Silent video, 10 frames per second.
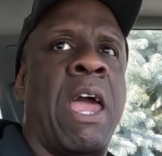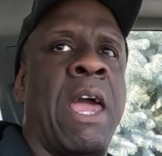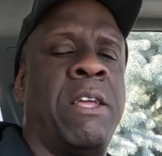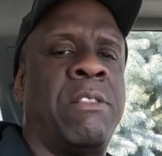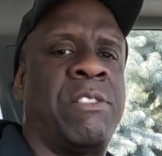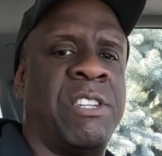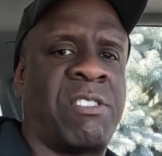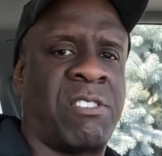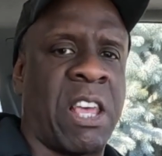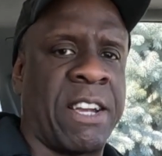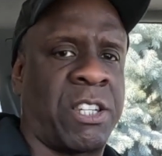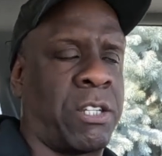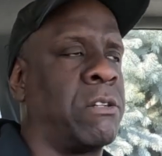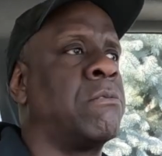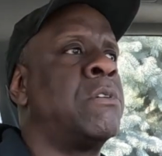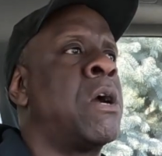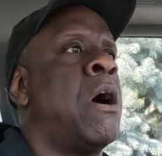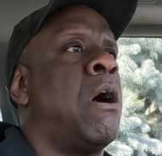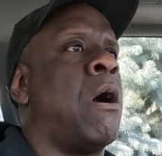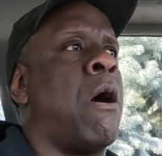And in this section
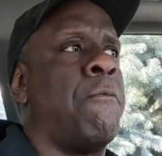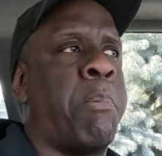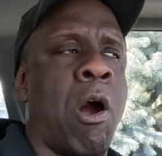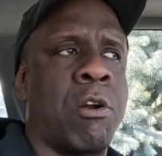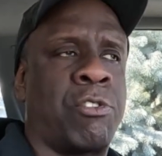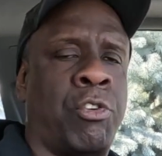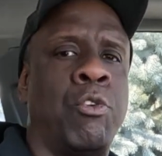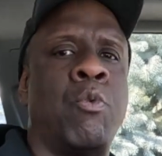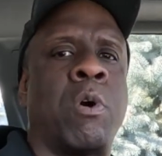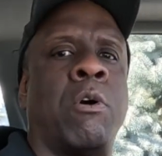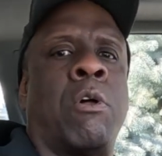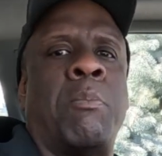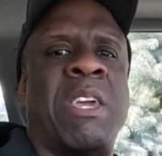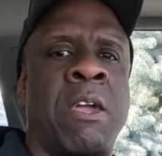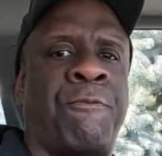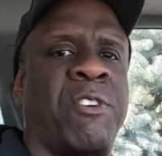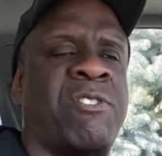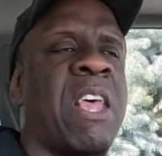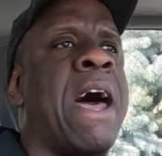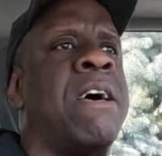of part 2, we're going to be
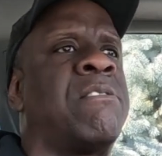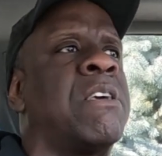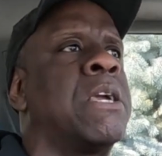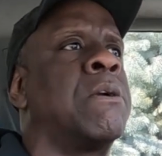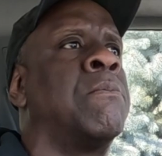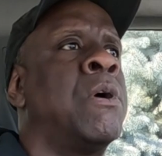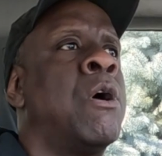emphasizing